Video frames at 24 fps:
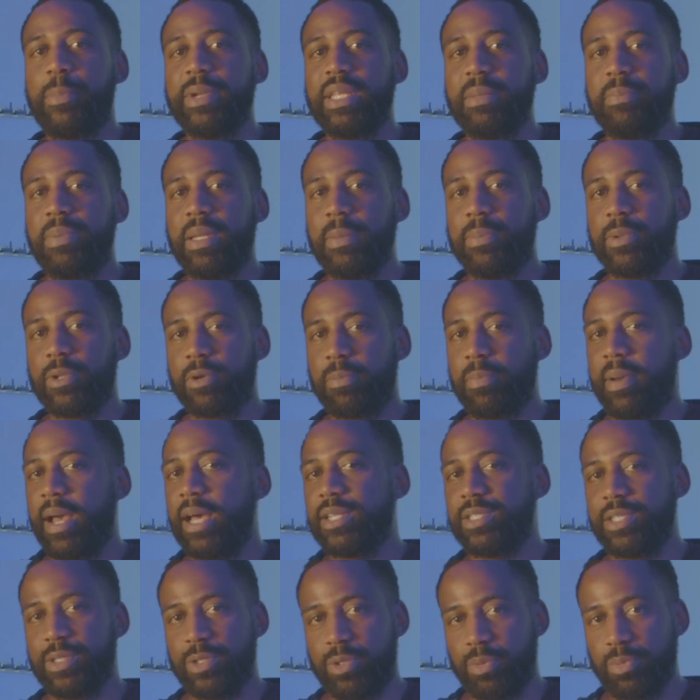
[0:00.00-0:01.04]
many people are
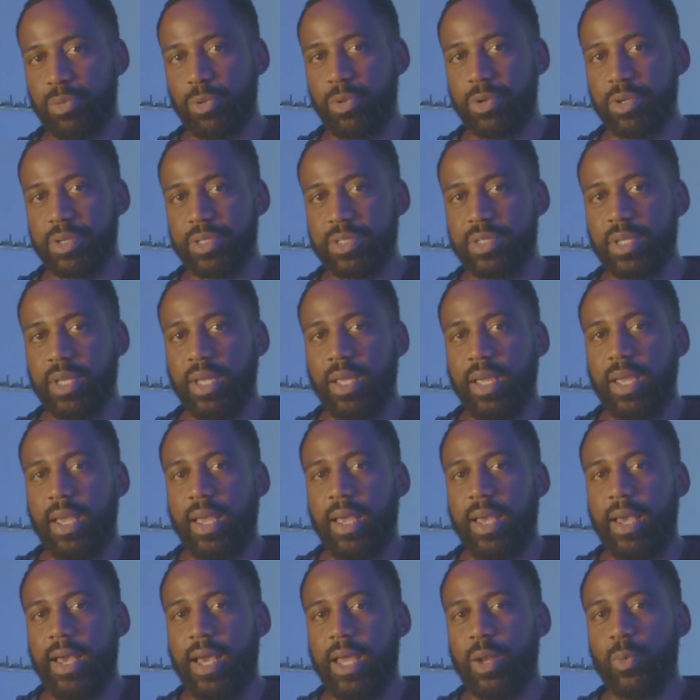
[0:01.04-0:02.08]
passing their boards.
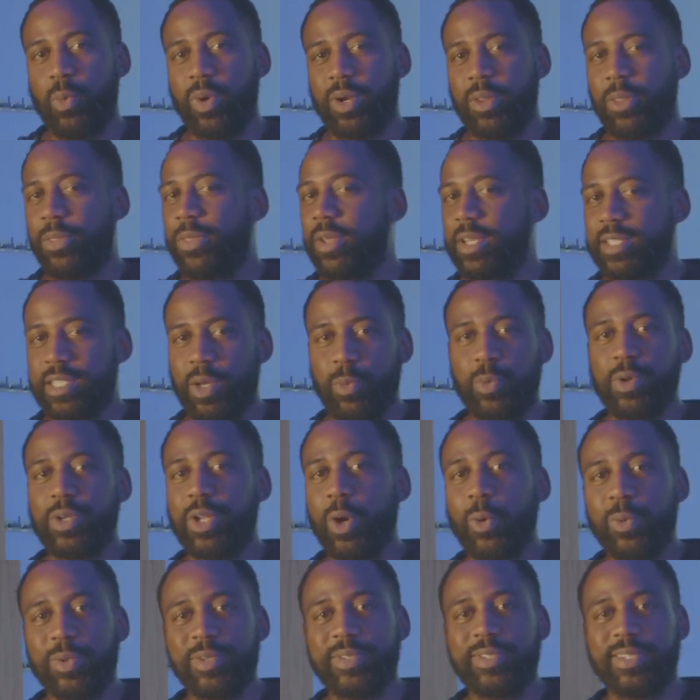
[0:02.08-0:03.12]
And one of the things that we're
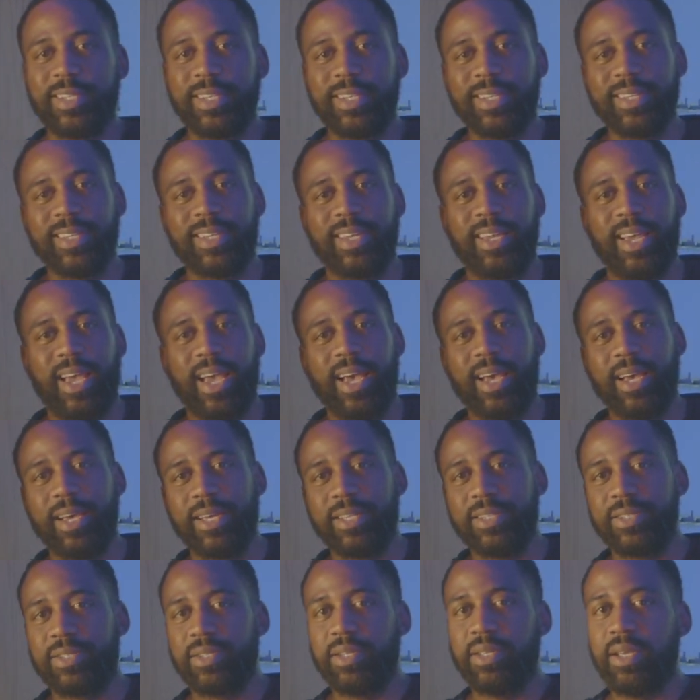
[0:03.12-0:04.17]
noticing
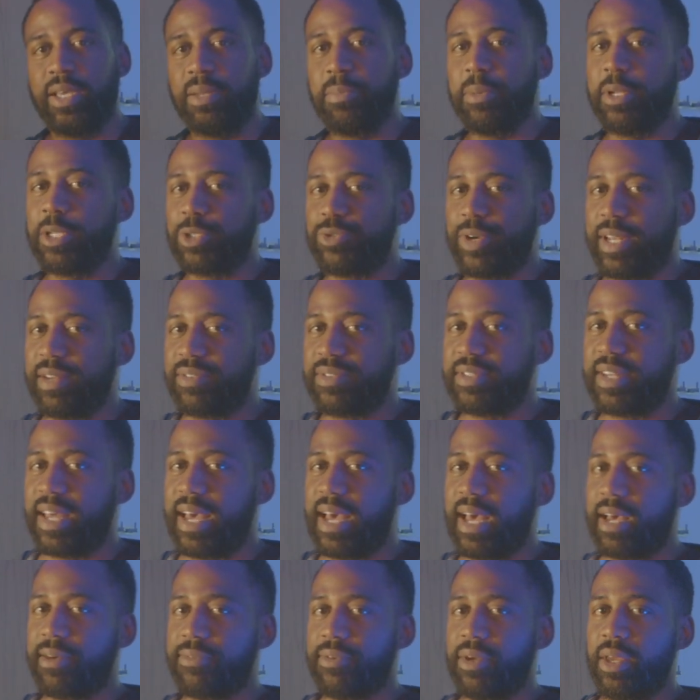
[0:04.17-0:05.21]
as administrative
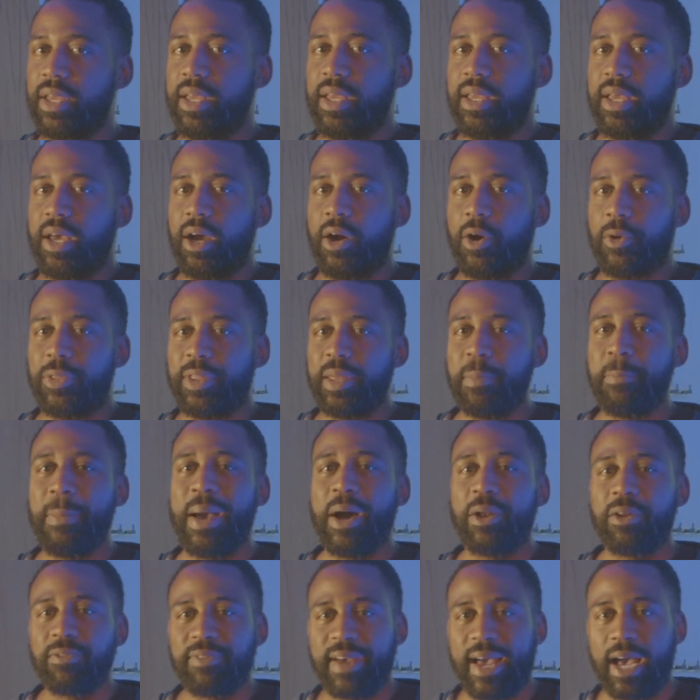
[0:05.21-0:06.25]
staff are the
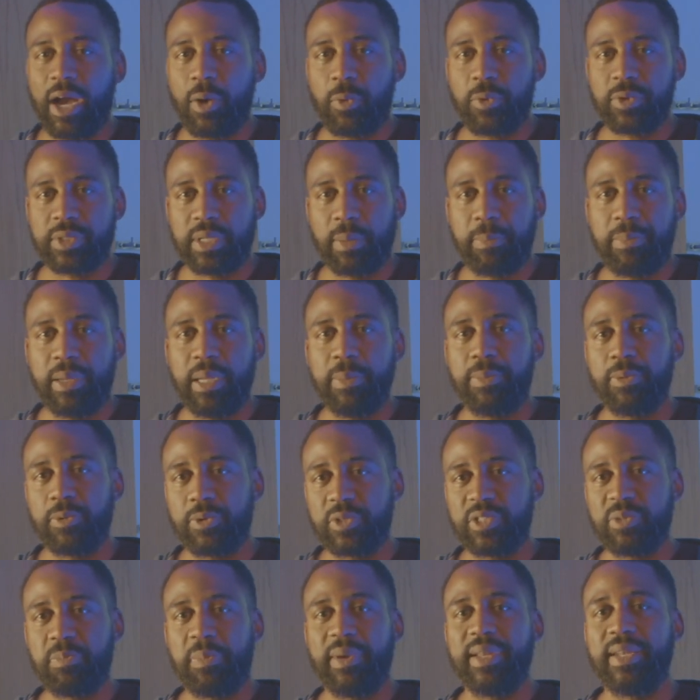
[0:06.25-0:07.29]
amount of hours that people are
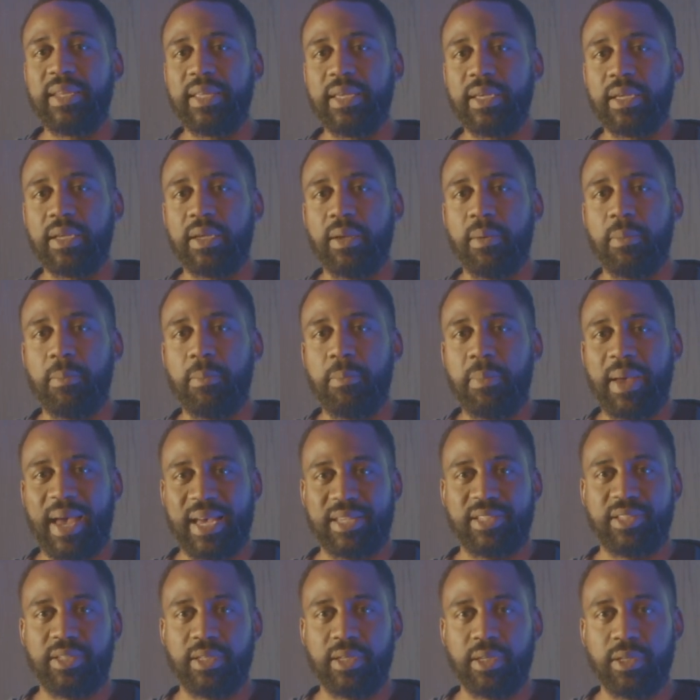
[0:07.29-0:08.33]
spending
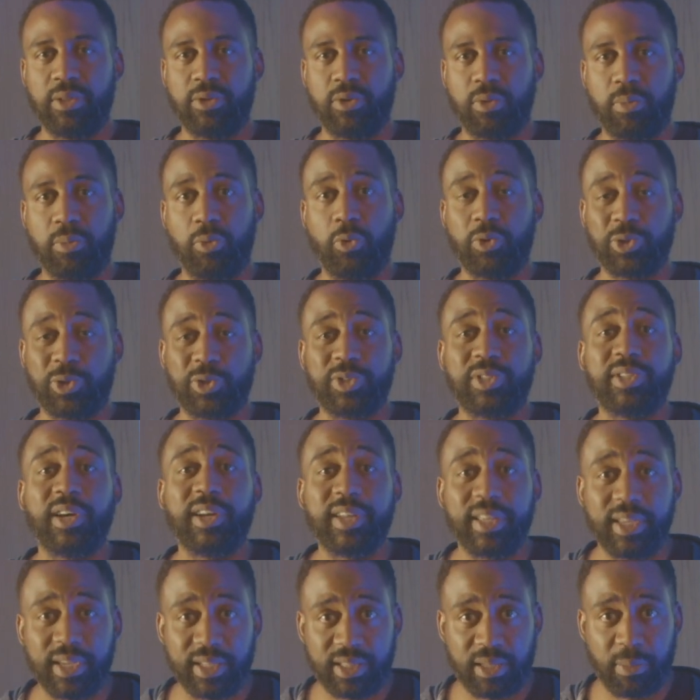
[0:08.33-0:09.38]
passing their boards or
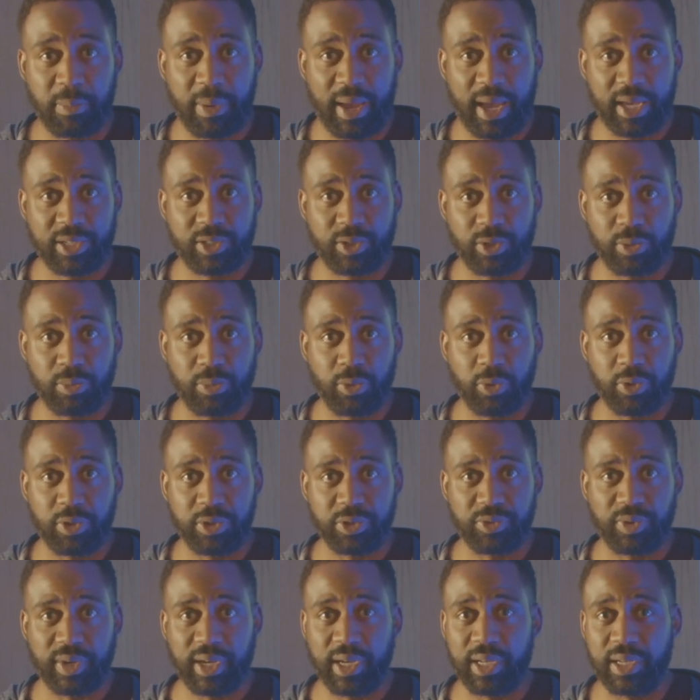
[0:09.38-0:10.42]
studying to pass their
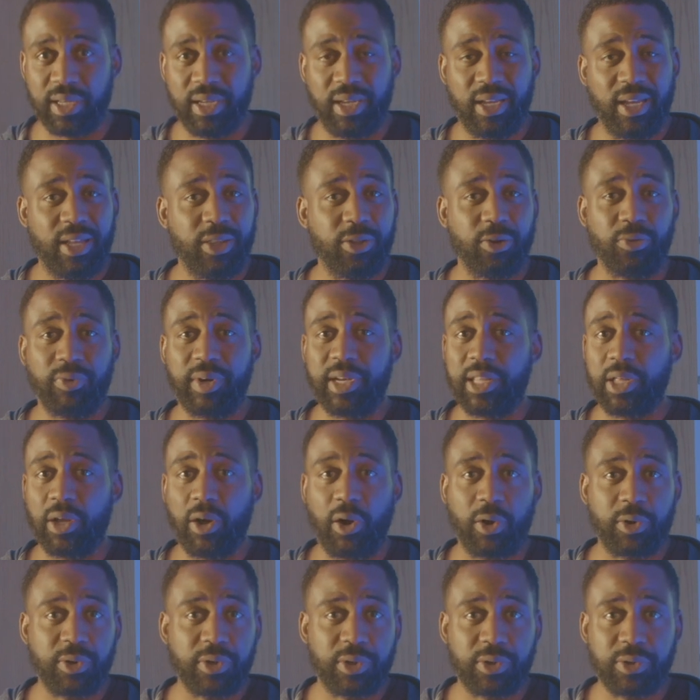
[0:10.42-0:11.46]
boards, right? They're reading
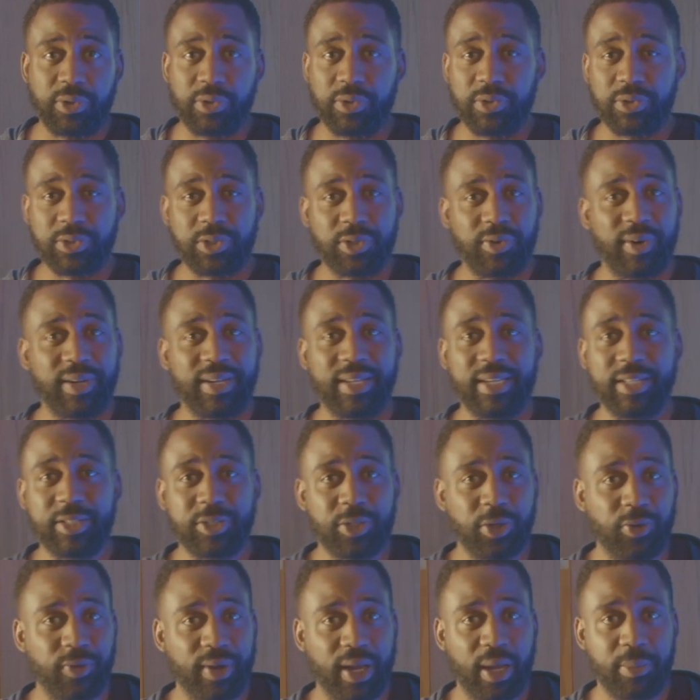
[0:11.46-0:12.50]
articles, they're on
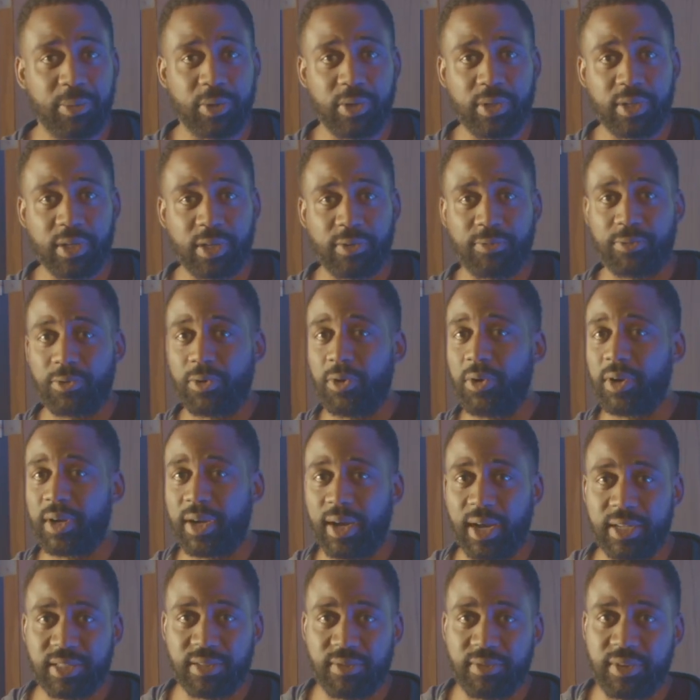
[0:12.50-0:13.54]
Instagram, they're looking for all
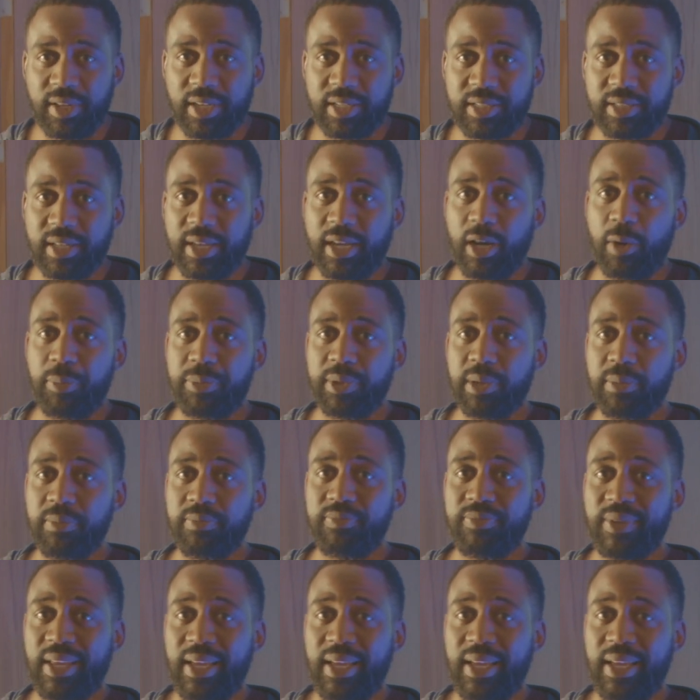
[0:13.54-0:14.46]
kinds of things to help them.